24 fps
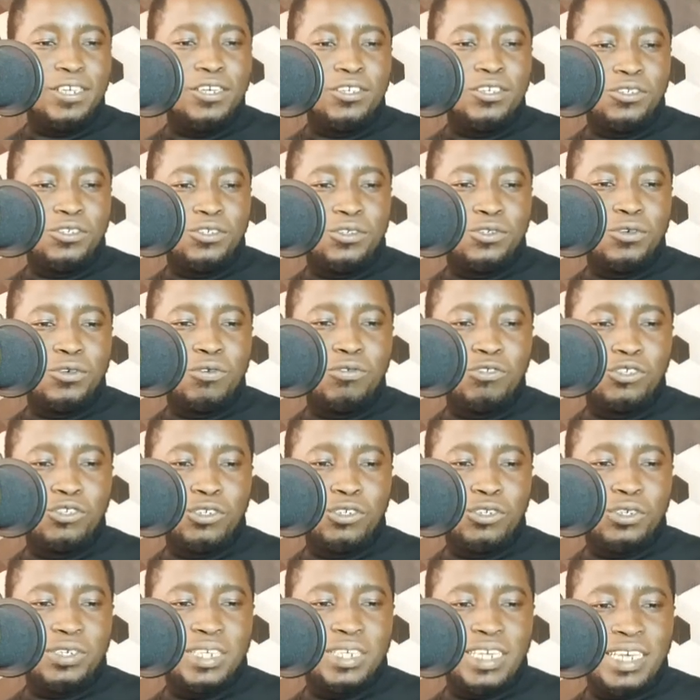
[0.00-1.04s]
You don't
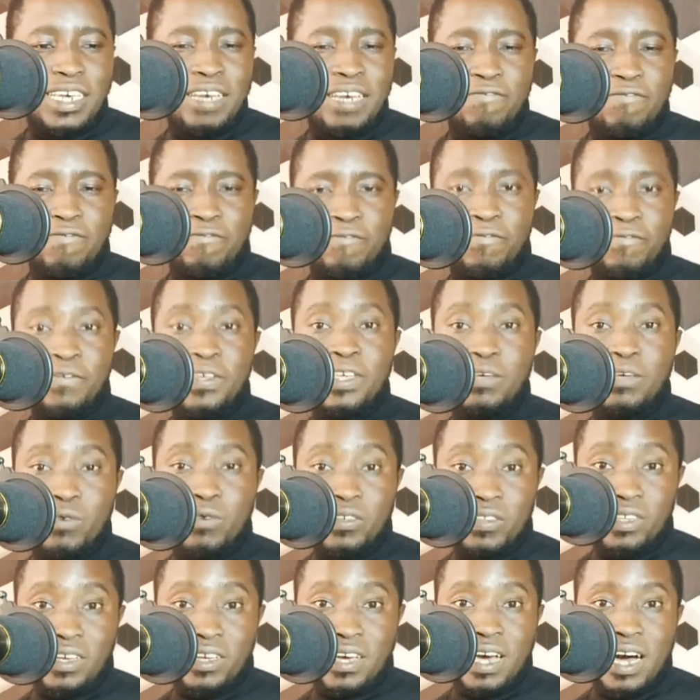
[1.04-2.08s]
just get free
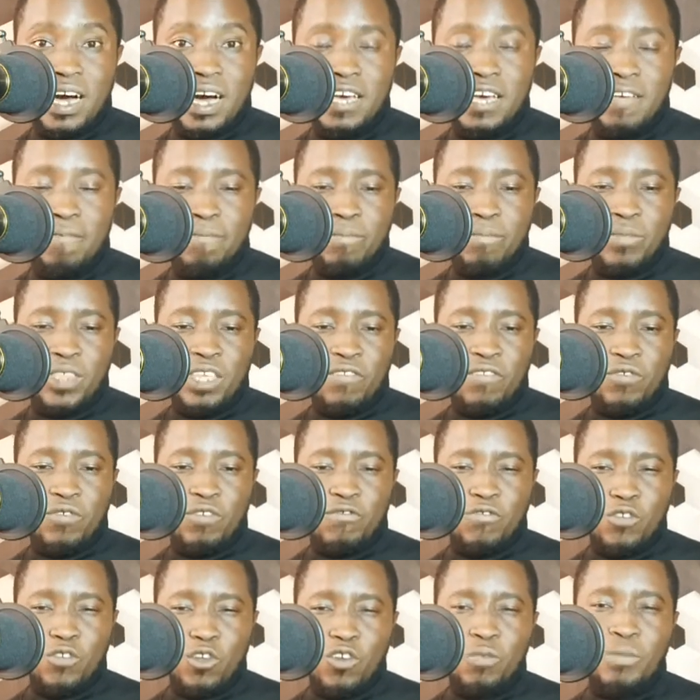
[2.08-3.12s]
with a guy if you've
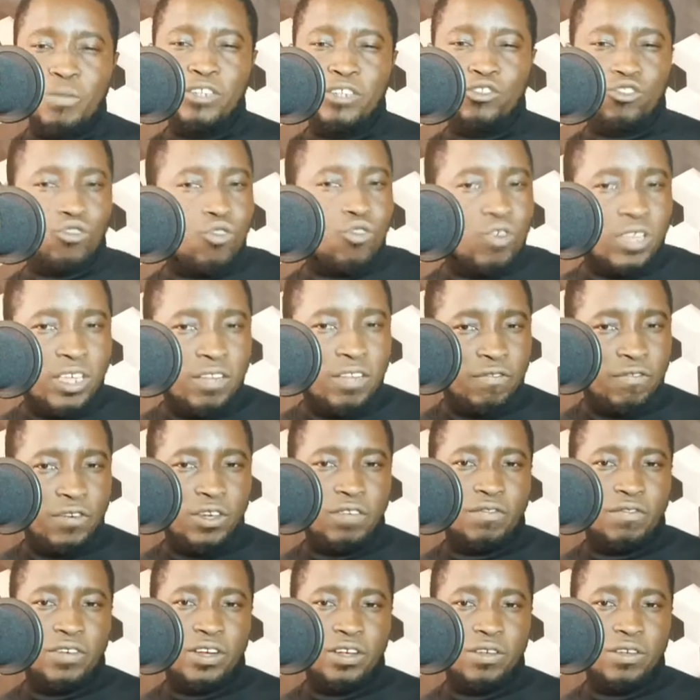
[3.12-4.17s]
not been talking for a
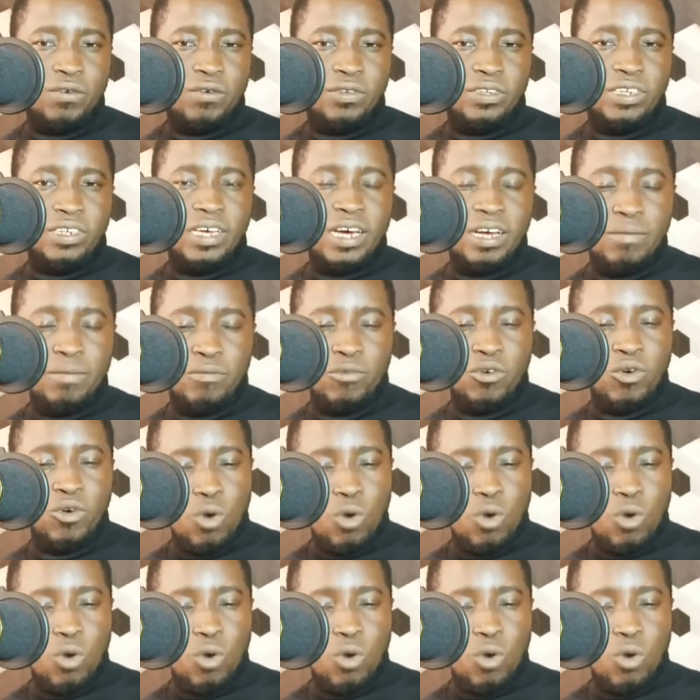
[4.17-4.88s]
very long time,